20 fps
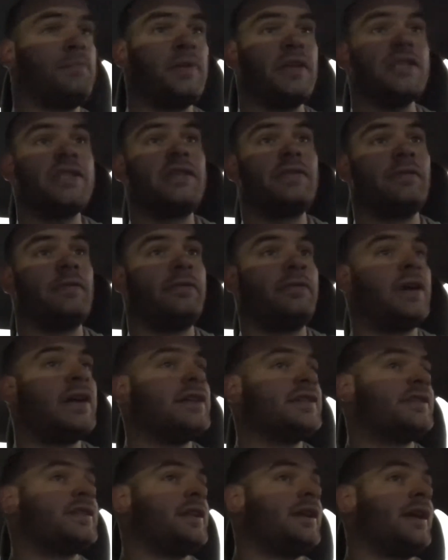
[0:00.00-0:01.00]
piece of
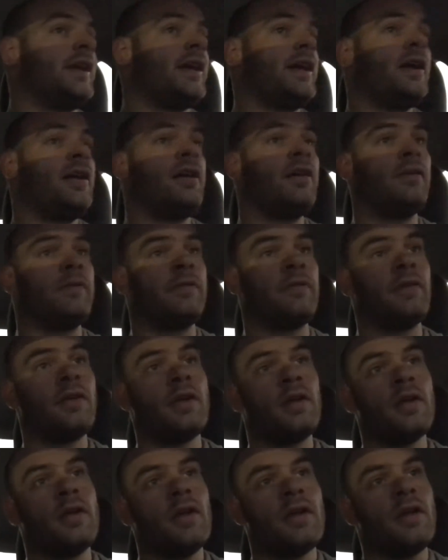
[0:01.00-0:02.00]
advice that I have
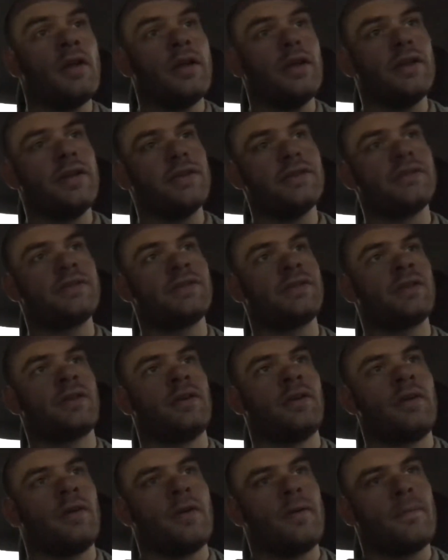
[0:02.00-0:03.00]
is
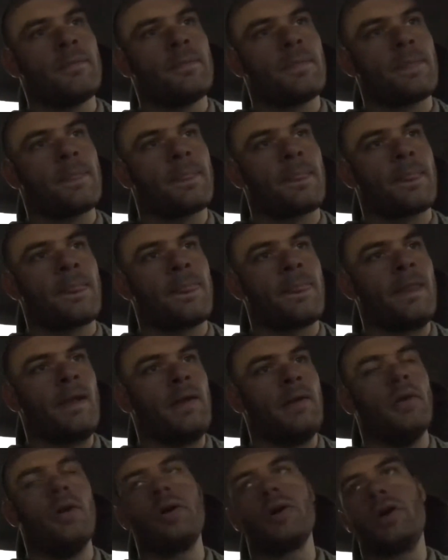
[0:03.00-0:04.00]

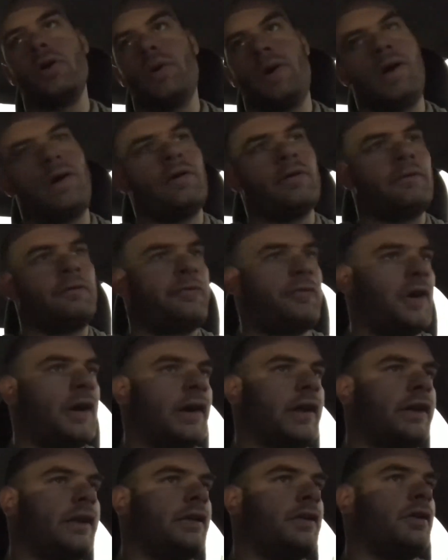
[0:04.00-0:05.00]
don't go out and
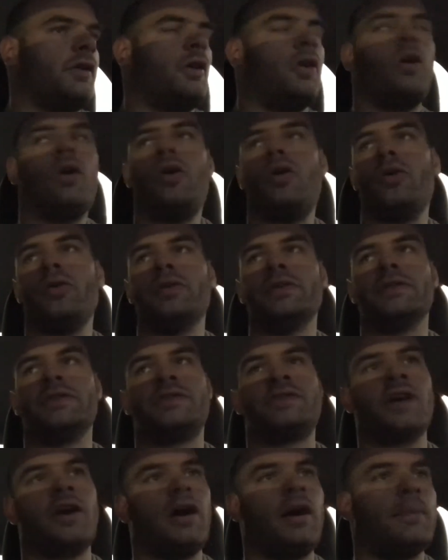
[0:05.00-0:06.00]
find all the
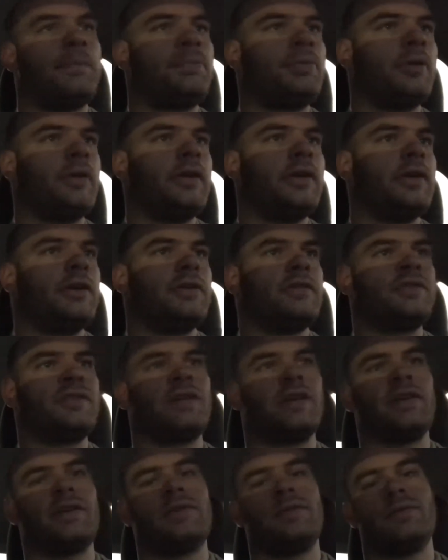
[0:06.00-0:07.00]
top players,
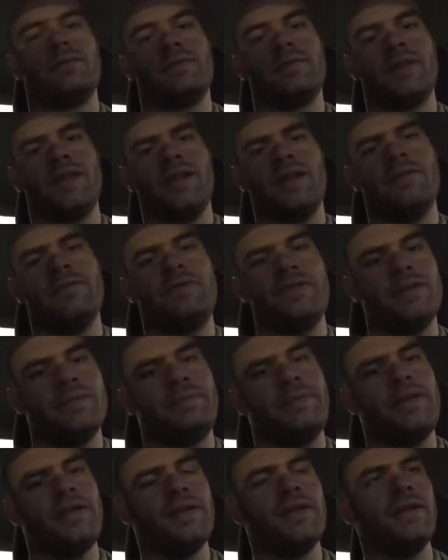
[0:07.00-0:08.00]
like the
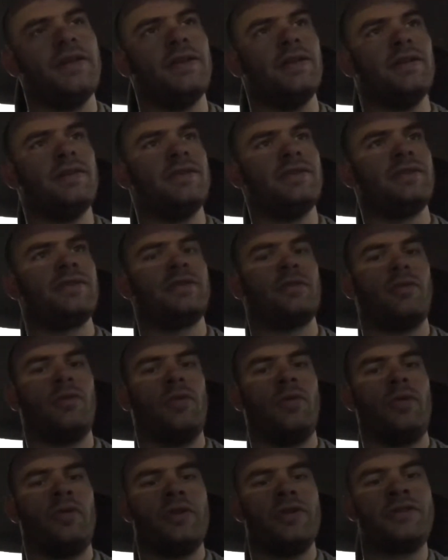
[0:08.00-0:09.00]

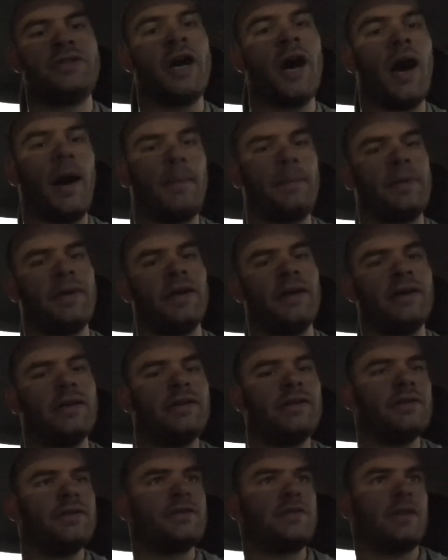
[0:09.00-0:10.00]
MVPs or the top
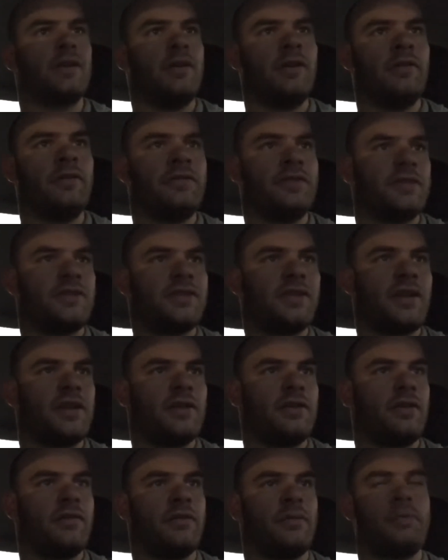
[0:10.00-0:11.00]
guns of
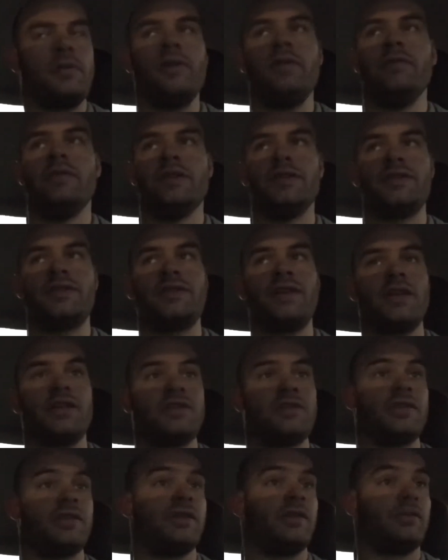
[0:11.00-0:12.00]
the previous
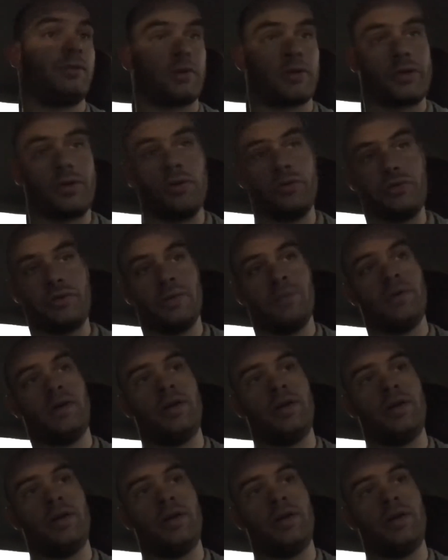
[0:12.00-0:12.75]
session, and recruit them